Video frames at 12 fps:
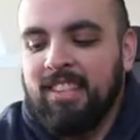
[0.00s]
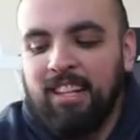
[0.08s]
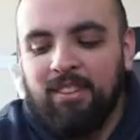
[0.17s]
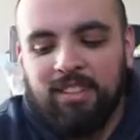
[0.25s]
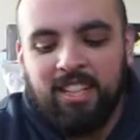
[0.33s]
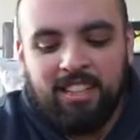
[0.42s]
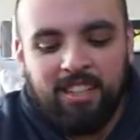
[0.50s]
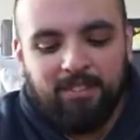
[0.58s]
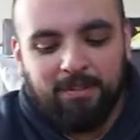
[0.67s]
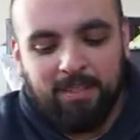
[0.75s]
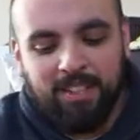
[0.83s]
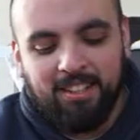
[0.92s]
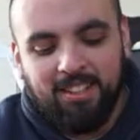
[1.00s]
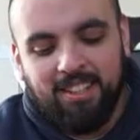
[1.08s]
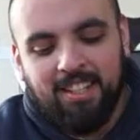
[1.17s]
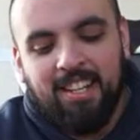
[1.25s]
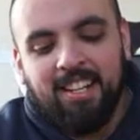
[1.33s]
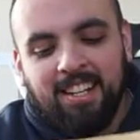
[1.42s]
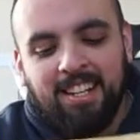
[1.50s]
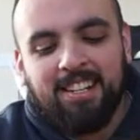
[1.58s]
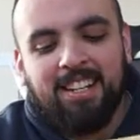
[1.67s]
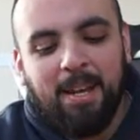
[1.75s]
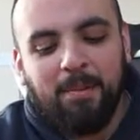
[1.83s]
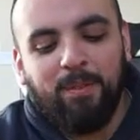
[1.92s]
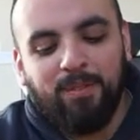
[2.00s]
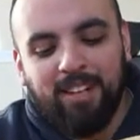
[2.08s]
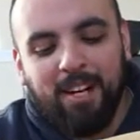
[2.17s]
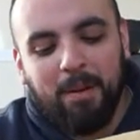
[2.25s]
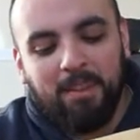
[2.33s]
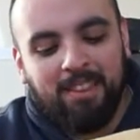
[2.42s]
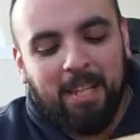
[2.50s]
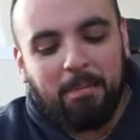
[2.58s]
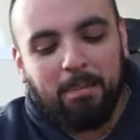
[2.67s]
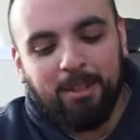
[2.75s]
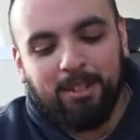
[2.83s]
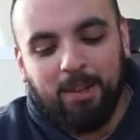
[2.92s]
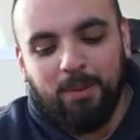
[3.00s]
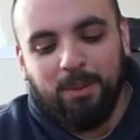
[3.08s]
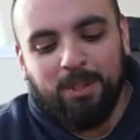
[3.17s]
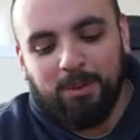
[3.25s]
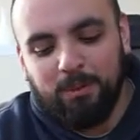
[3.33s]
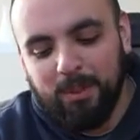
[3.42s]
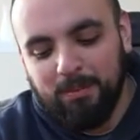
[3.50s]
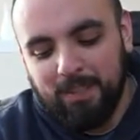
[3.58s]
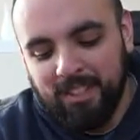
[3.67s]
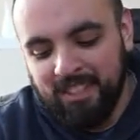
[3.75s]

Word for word: Oh, you got that for me. God damn, you forget how thick books are when you just read them on